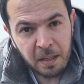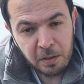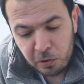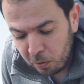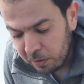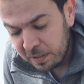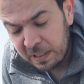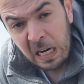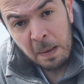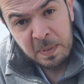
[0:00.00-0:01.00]
The shoulder
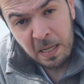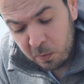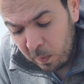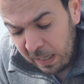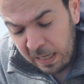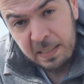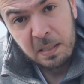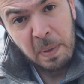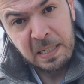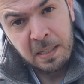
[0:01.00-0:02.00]
straps as well as
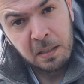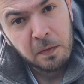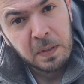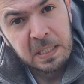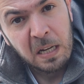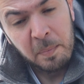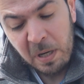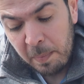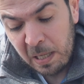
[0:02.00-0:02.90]
the backside of this camera